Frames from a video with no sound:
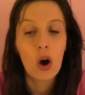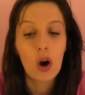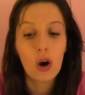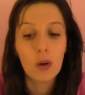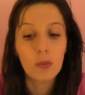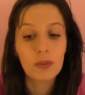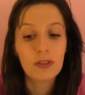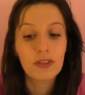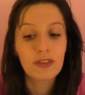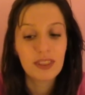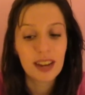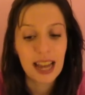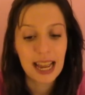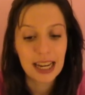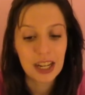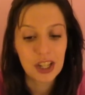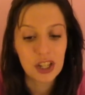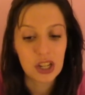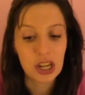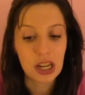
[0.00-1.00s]
On
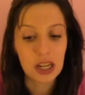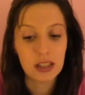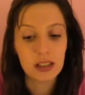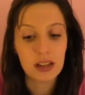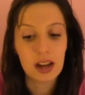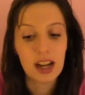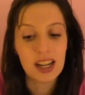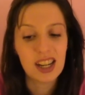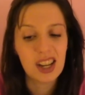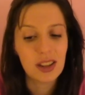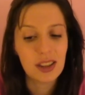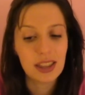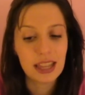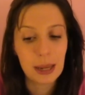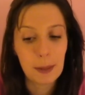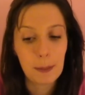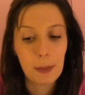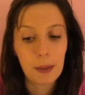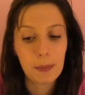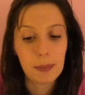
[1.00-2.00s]
reflection, I don't
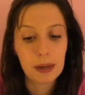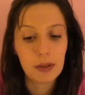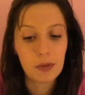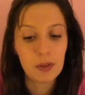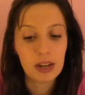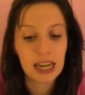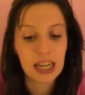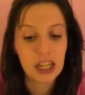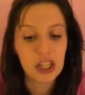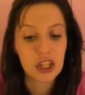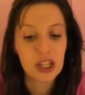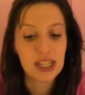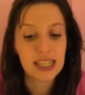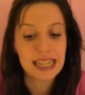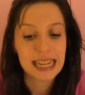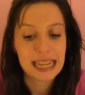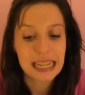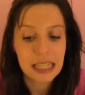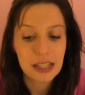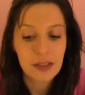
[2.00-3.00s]
think public
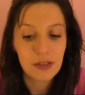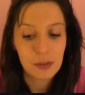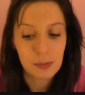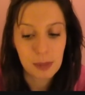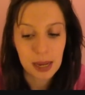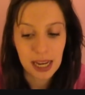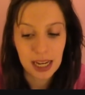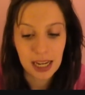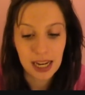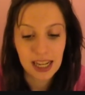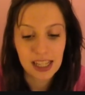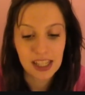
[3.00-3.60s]
relations is for me,